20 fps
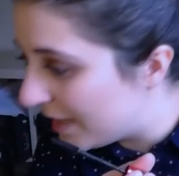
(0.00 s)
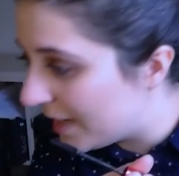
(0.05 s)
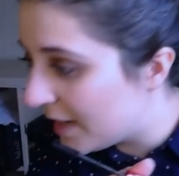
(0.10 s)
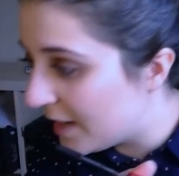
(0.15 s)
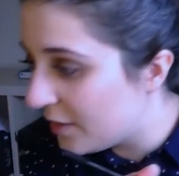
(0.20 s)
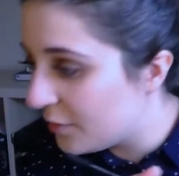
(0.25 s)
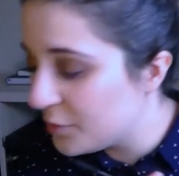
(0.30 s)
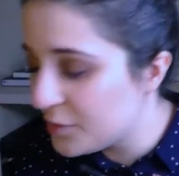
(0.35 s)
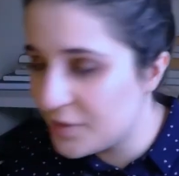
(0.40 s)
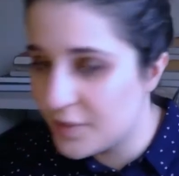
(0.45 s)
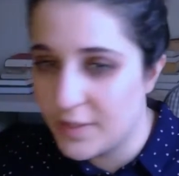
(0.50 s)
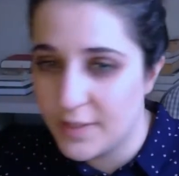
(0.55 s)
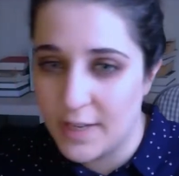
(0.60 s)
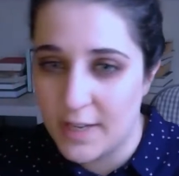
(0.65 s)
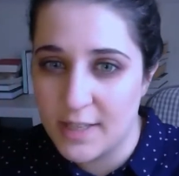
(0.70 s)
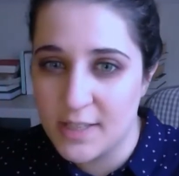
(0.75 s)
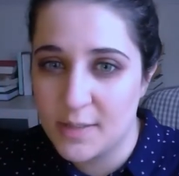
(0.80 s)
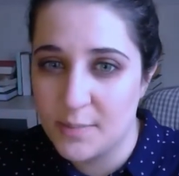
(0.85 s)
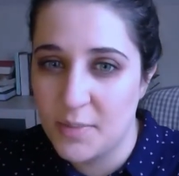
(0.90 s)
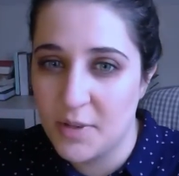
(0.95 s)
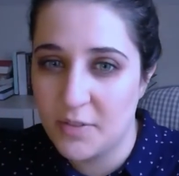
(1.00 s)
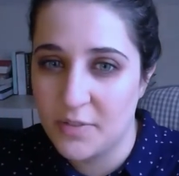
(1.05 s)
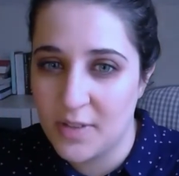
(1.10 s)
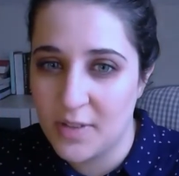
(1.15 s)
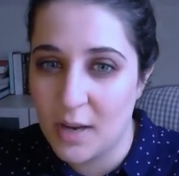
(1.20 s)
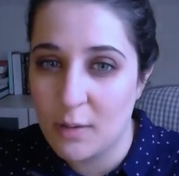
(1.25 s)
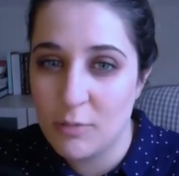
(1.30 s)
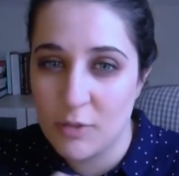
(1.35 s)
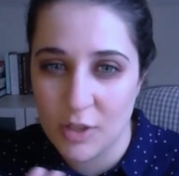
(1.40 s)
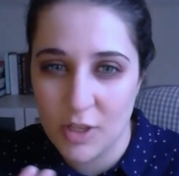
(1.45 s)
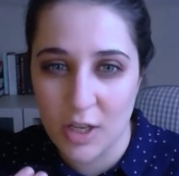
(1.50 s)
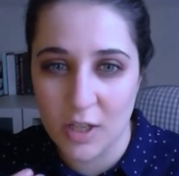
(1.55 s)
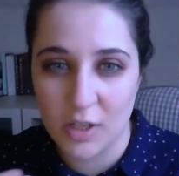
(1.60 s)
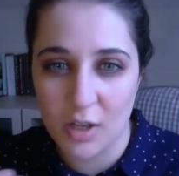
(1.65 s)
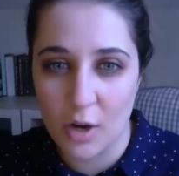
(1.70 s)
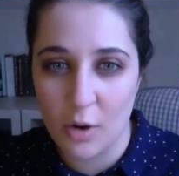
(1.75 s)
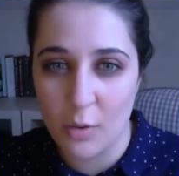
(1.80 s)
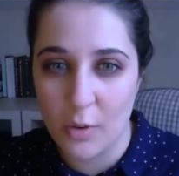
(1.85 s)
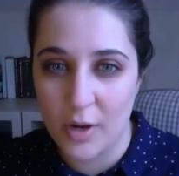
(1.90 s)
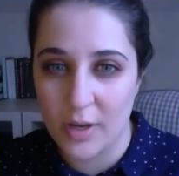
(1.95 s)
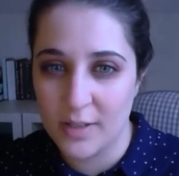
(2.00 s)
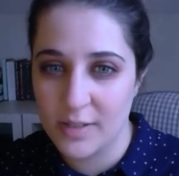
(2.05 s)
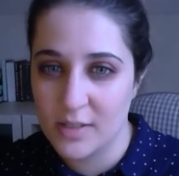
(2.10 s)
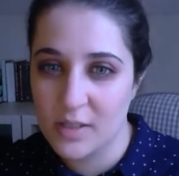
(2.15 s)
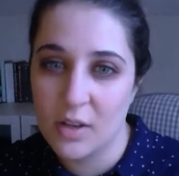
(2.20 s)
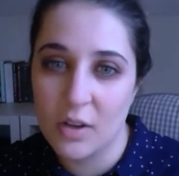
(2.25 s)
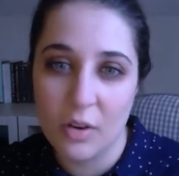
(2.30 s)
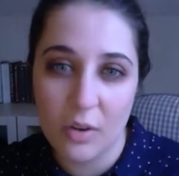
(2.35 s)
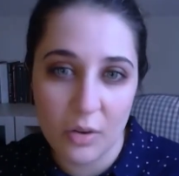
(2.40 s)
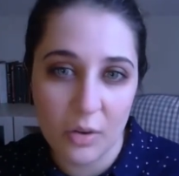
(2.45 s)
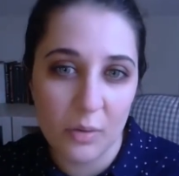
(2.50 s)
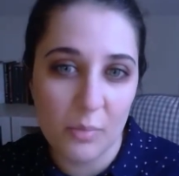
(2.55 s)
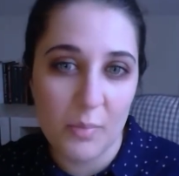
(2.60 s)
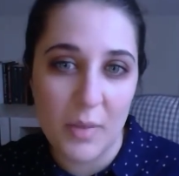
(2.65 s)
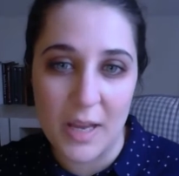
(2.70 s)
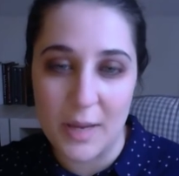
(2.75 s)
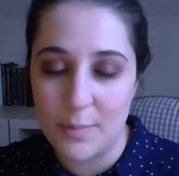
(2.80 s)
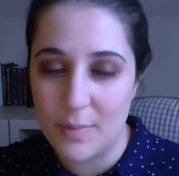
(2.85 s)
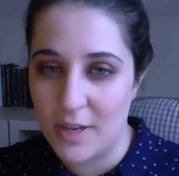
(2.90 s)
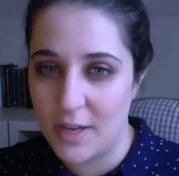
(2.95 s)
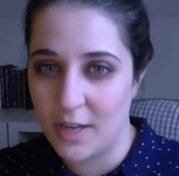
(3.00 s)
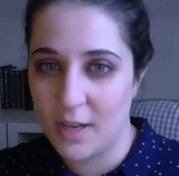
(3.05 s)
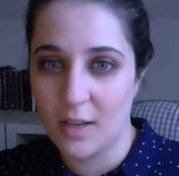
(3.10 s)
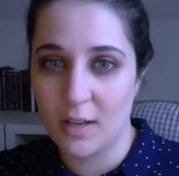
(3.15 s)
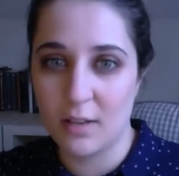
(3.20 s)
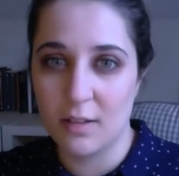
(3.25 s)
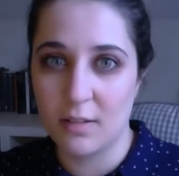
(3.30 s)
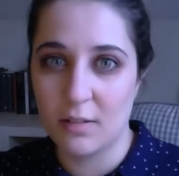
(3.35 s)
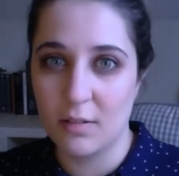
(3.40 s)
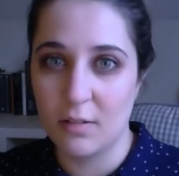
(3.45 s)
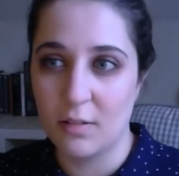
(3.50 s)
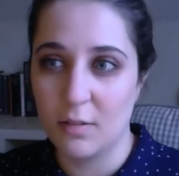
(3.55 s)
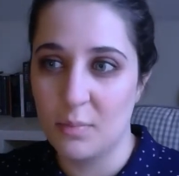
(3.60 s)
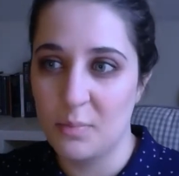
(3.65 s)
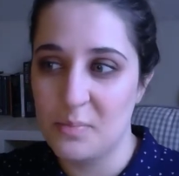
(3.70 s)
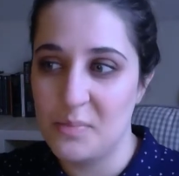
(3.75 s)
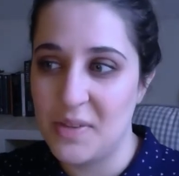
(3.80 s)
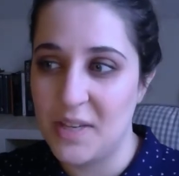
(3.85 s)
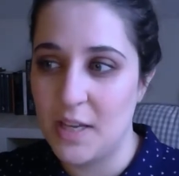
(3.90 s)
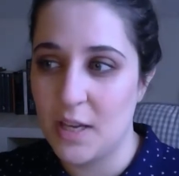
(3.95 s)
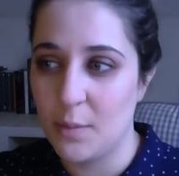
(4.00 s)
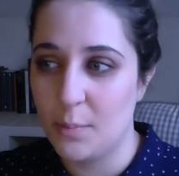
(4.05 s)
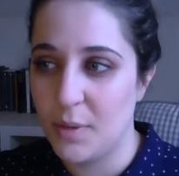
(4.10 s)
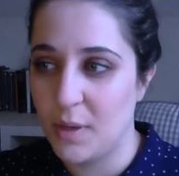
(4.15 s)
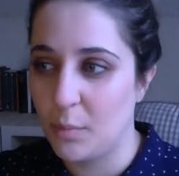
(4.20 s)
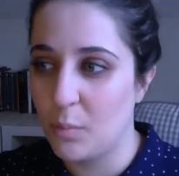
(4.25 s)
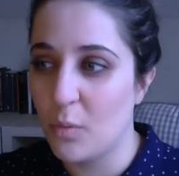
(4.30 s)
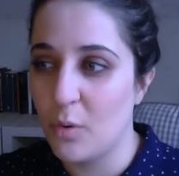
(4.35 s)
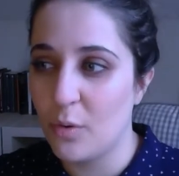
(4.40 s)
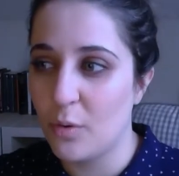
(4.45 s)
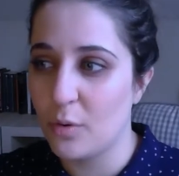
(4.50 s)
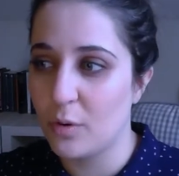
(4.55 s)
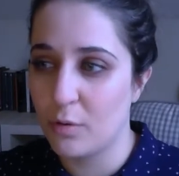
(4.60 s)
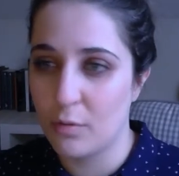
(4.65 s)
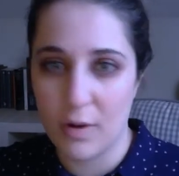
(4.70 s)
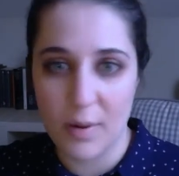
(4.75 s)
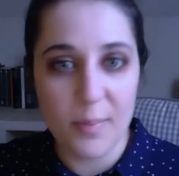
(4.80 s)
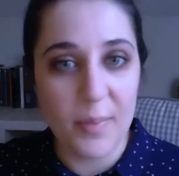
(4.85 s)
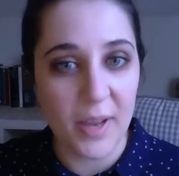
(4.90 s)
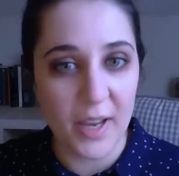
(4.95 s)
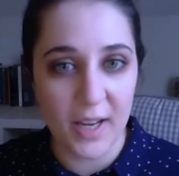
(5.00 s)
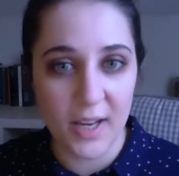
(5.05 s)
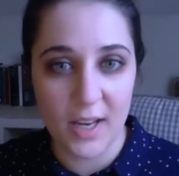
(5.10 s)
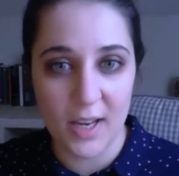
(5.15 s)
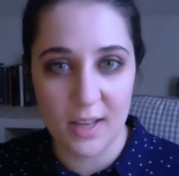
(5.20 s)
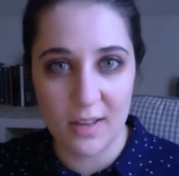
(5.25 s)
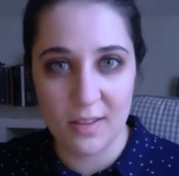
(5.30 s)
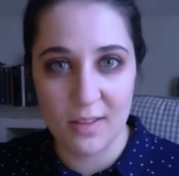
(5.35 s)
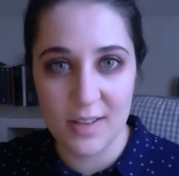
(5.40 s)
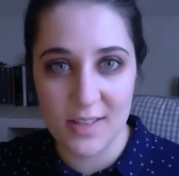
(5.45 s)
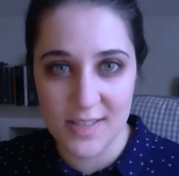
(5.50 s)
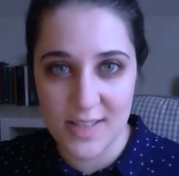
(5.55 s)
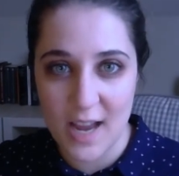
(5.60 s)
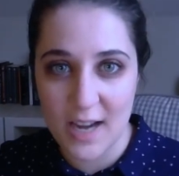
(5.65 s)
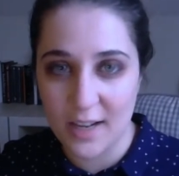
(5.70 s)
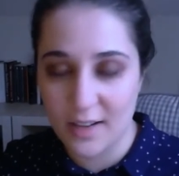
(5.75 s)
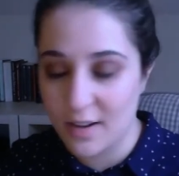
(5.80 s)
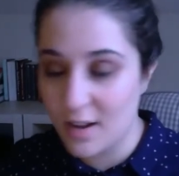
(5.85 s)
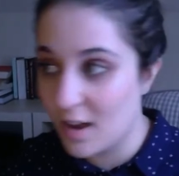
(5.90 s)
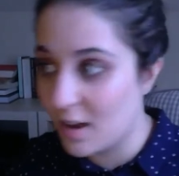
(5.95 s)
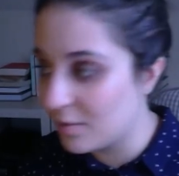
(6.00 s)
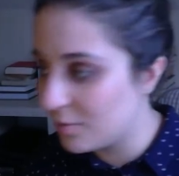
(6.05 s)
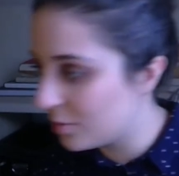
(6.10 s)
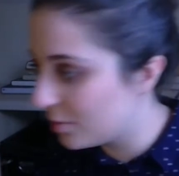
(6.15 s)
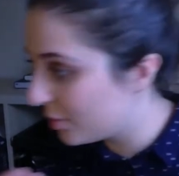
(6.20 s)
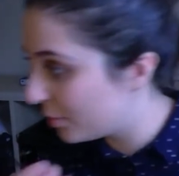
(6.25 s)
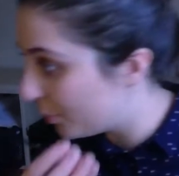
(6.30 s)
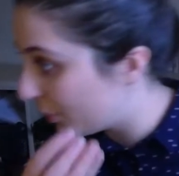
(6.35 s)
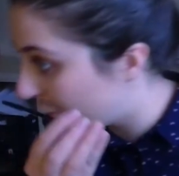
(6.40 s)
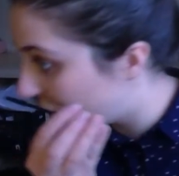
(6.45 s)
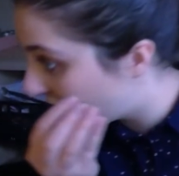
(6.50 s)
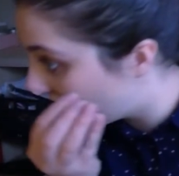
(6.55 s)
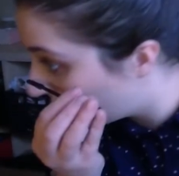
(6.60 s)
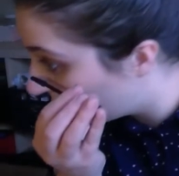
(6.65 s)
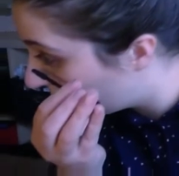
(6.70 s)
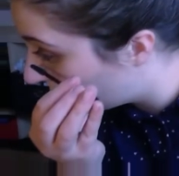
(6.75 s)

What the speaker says: Eyre also takes a bit of time to get going, so maybe it'll be a bit more gripping in the second half of the book.